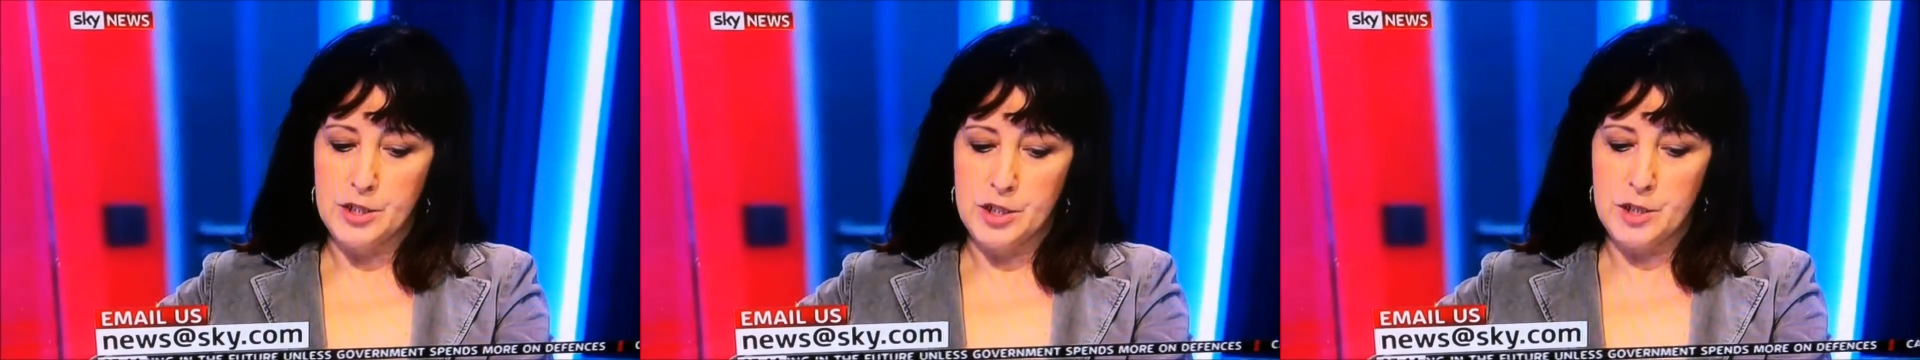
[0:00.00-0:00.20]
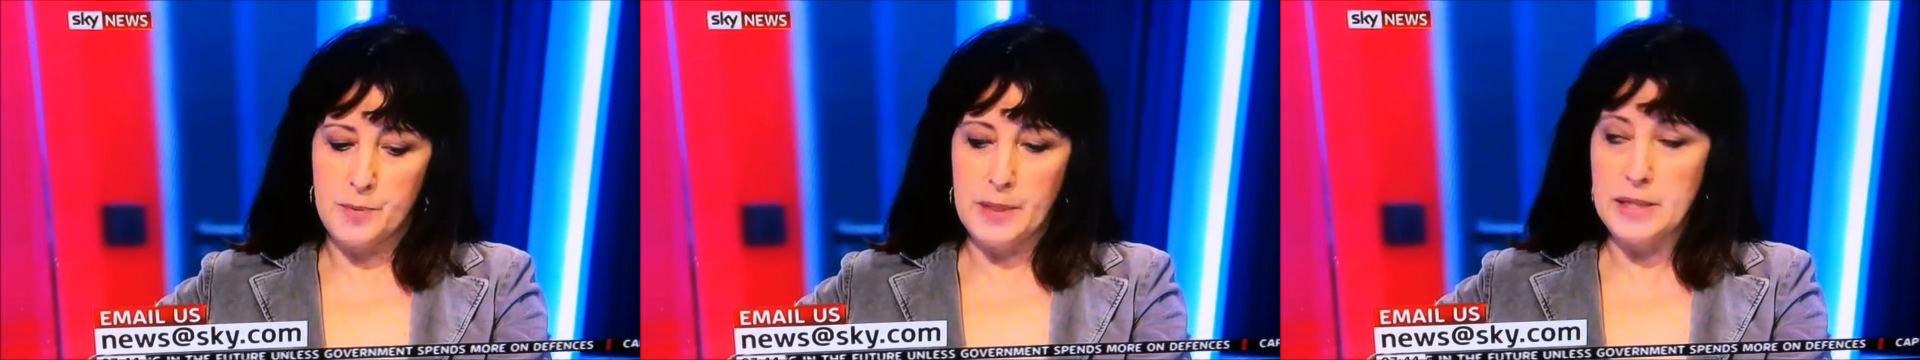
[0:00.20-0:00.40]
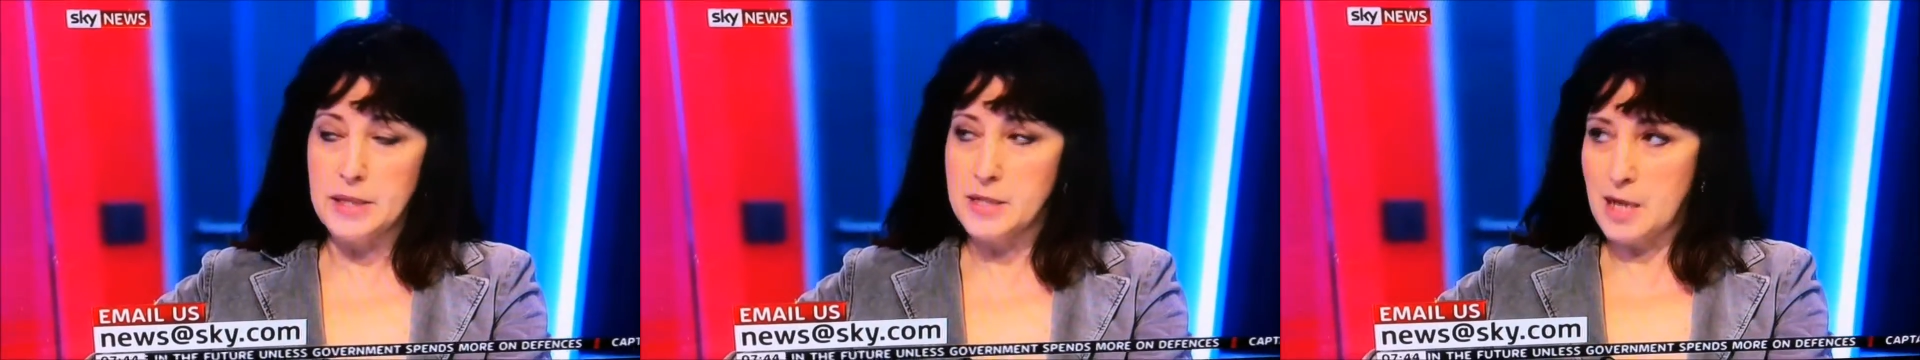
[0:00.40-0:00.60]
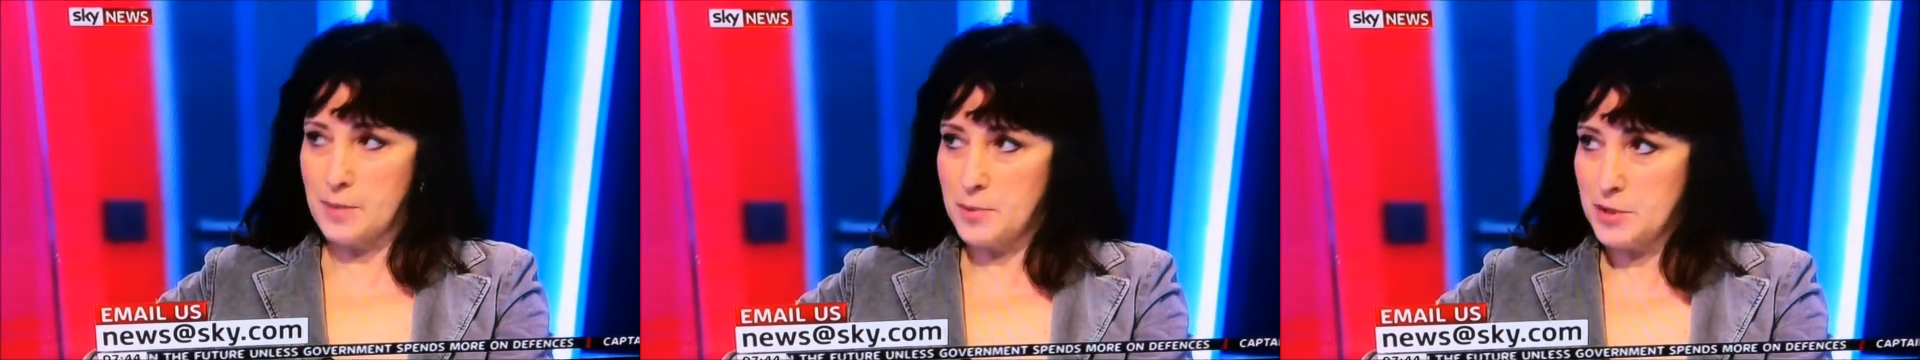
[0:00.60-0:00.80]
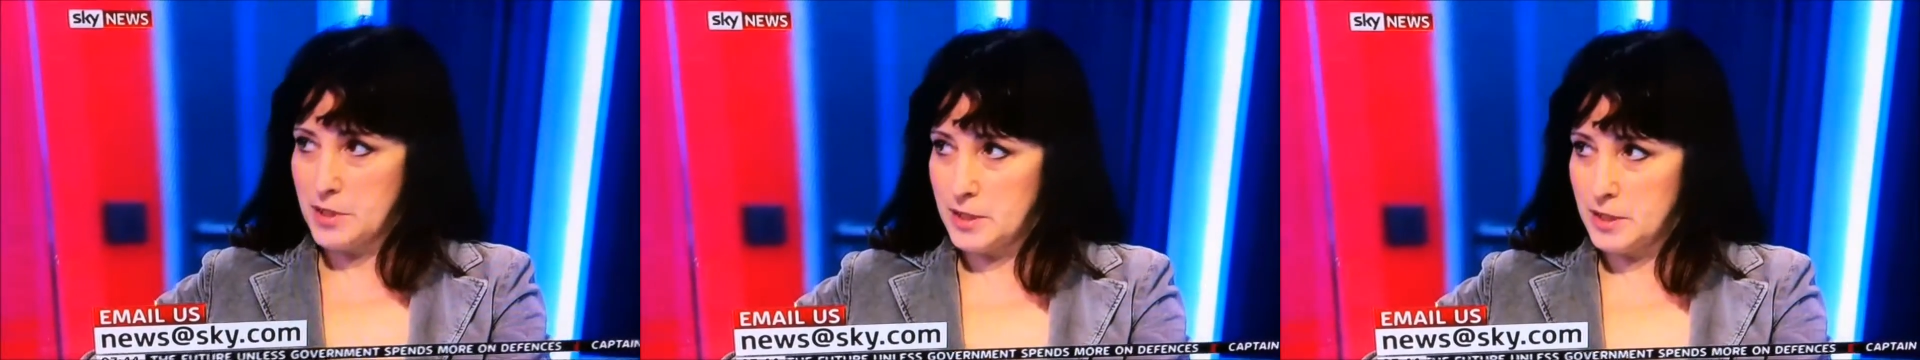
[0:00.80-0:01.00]
She's been the
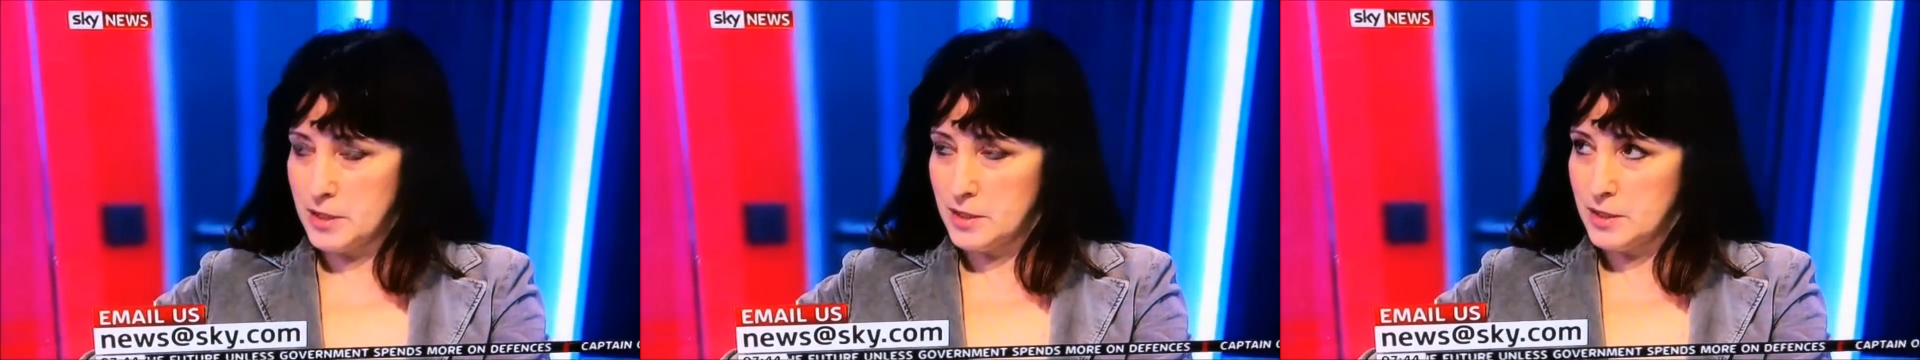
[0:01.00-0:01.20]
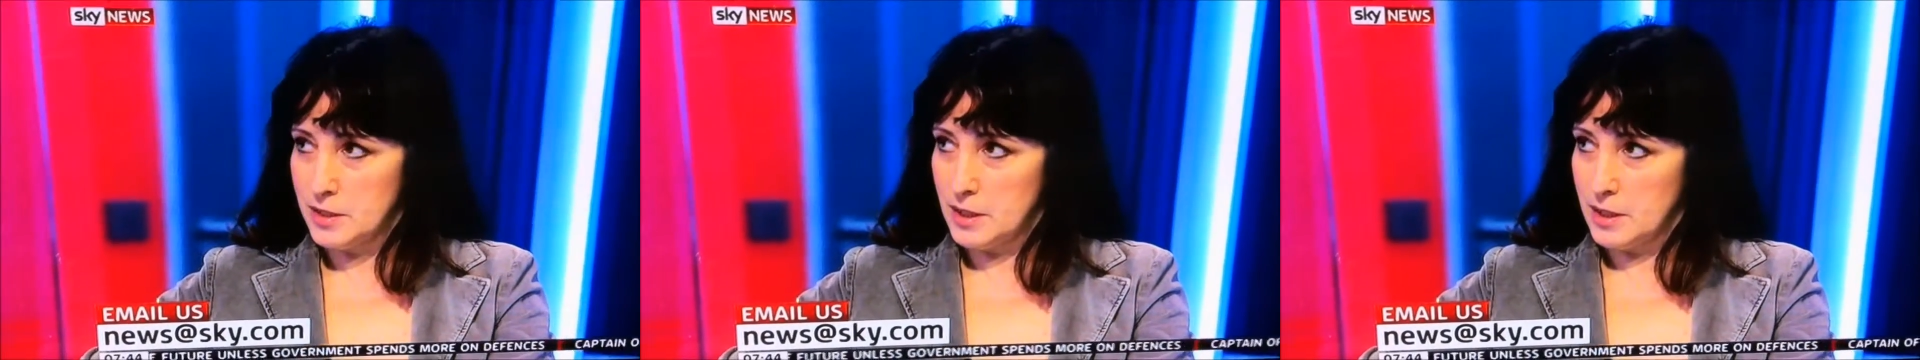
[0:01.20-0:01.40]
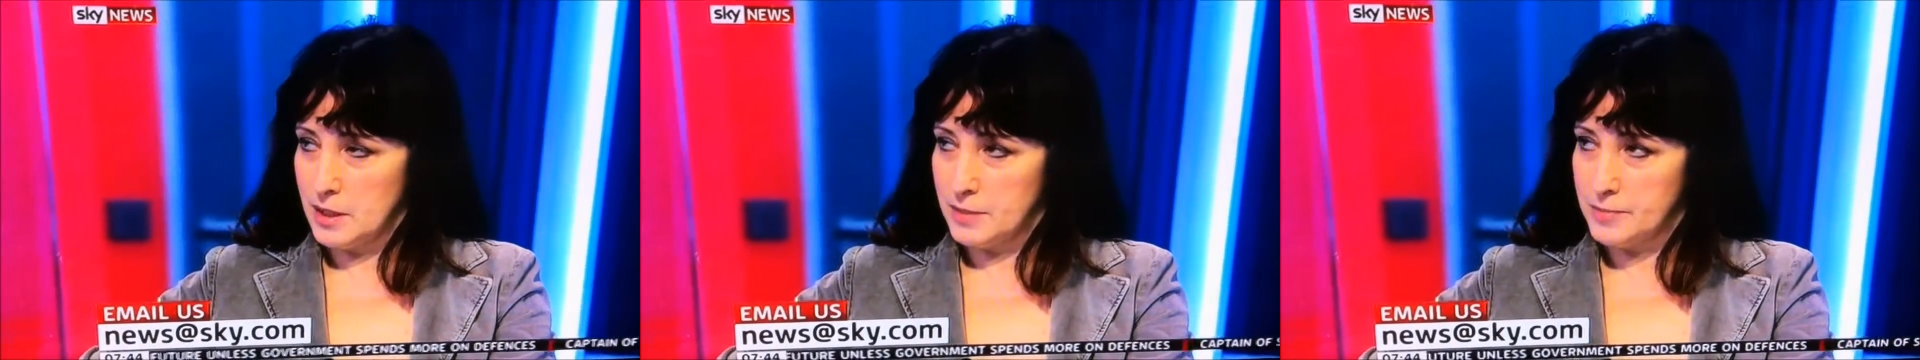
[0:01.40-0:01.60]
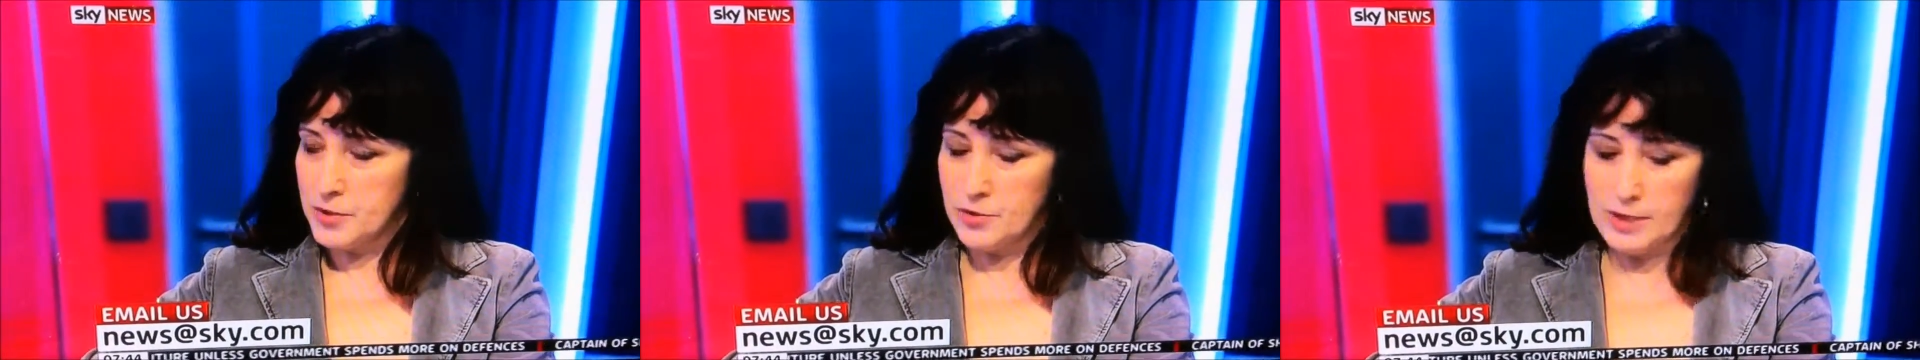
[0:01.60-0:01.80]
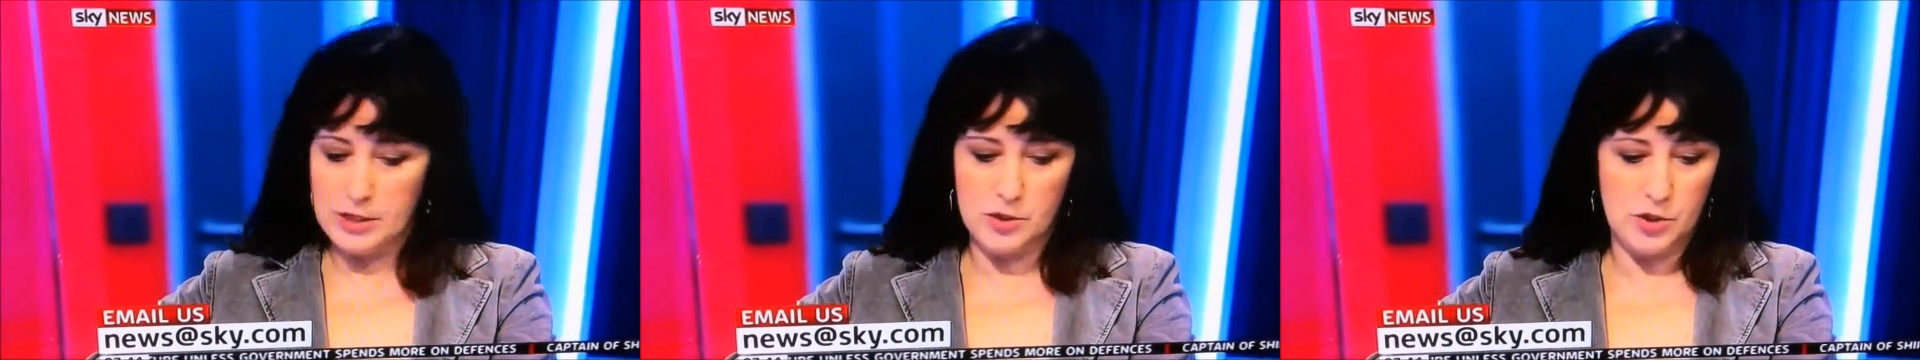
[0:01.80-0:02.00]
deputy
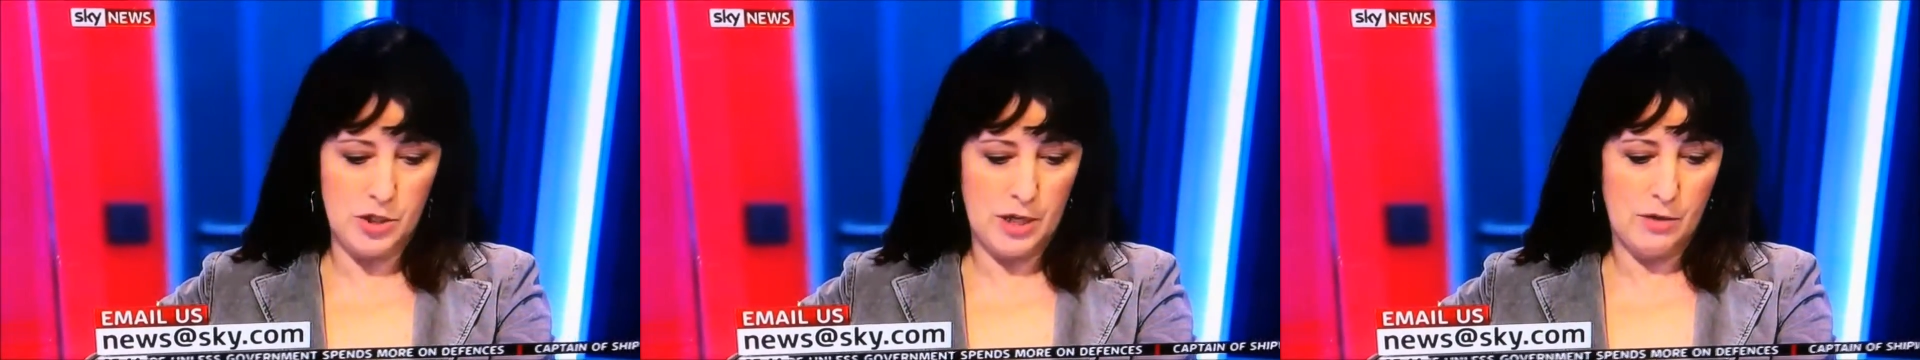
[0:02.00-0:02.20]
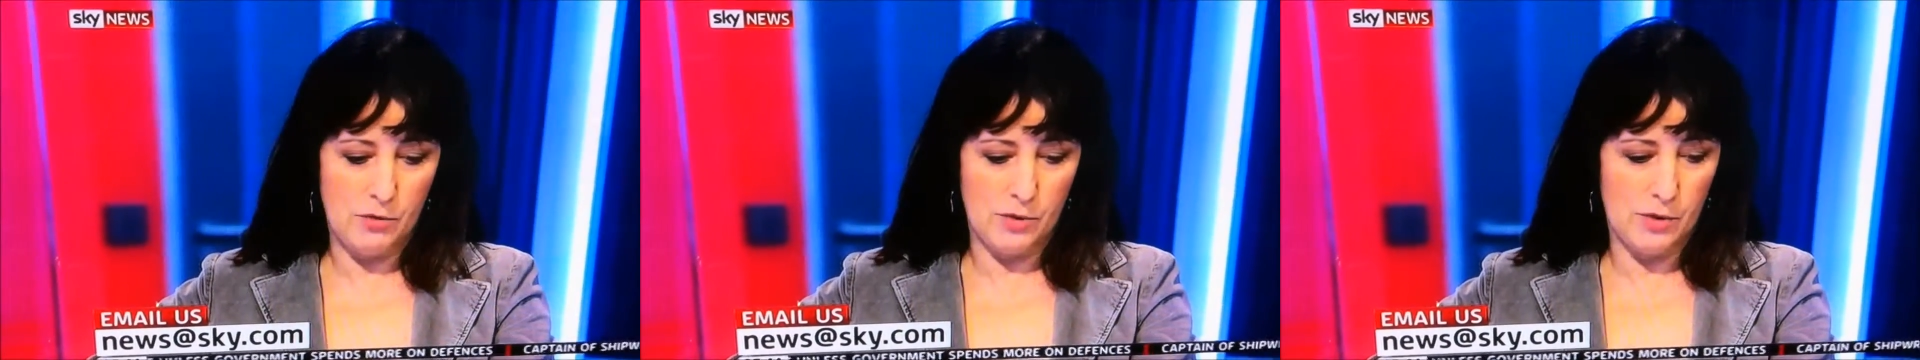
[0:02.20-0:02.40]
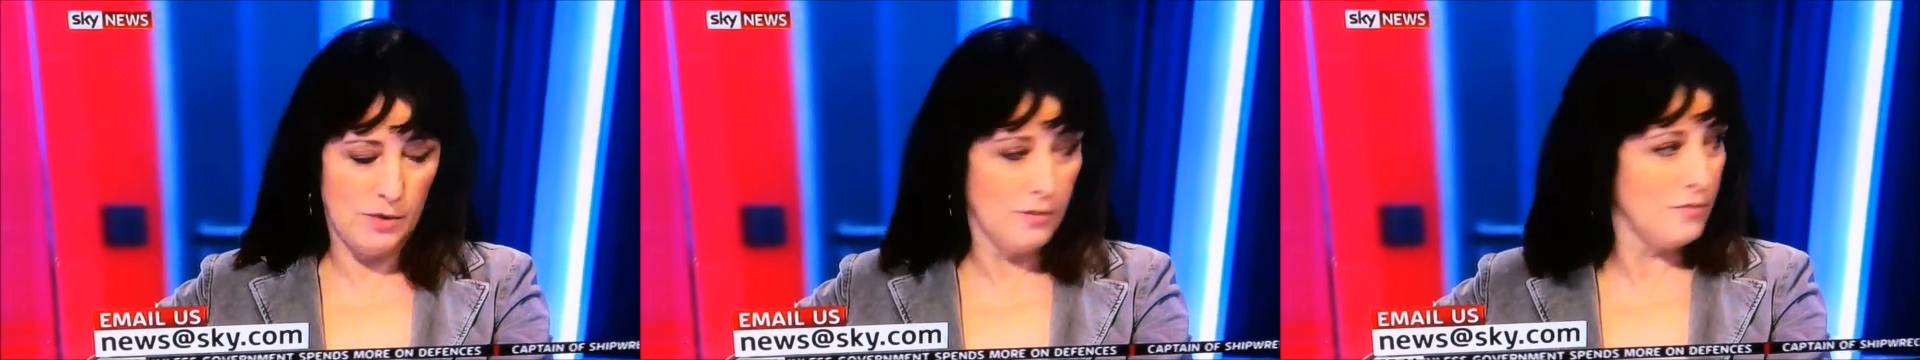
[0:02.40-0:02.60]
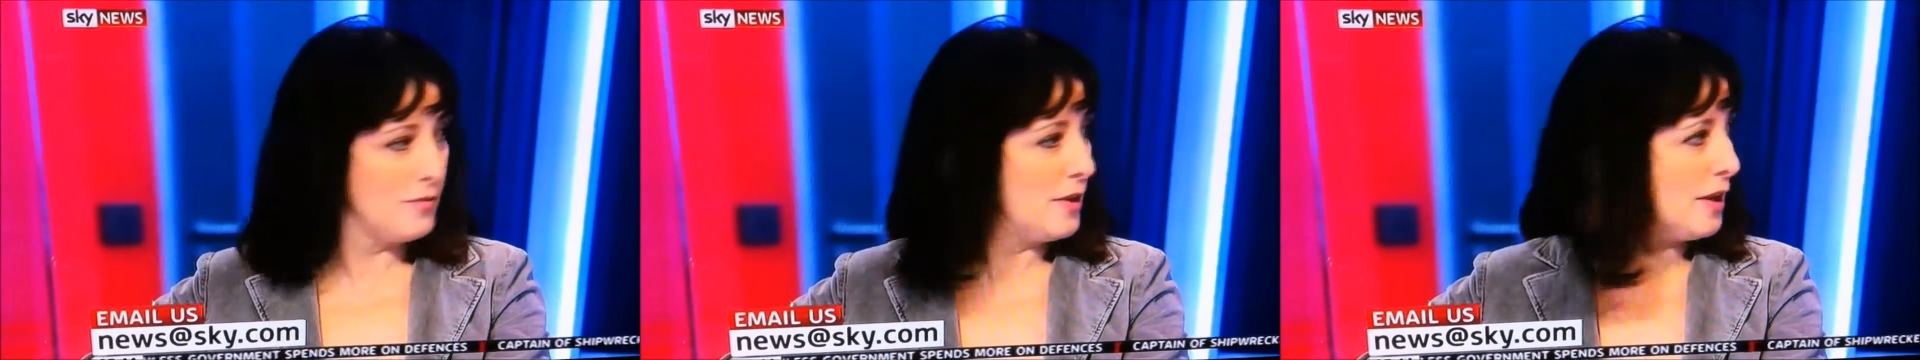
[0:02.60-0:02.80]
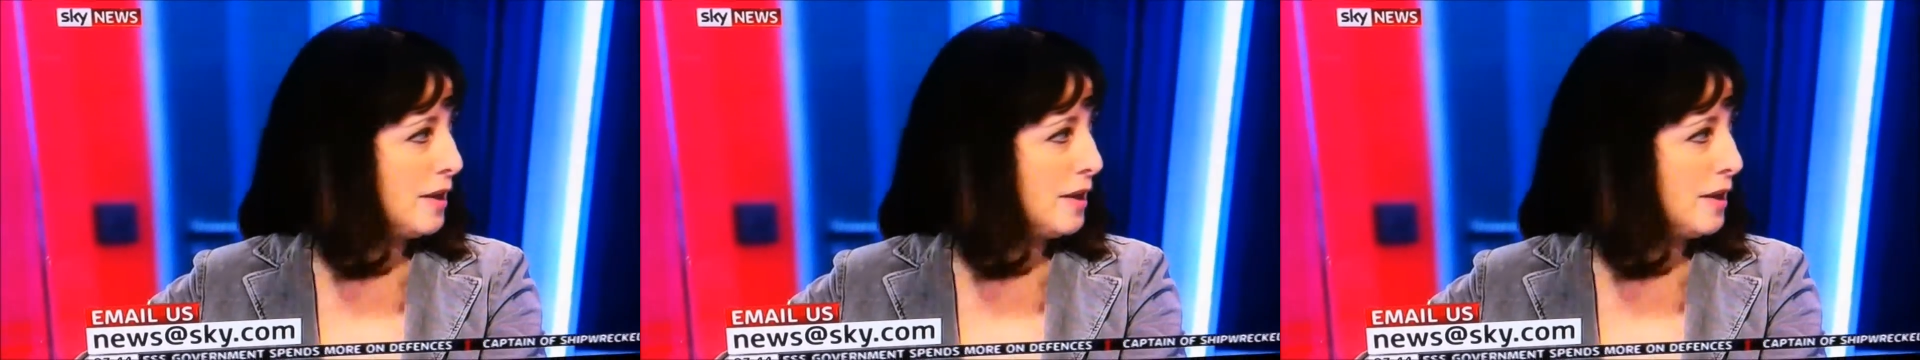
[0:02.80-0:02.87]
director general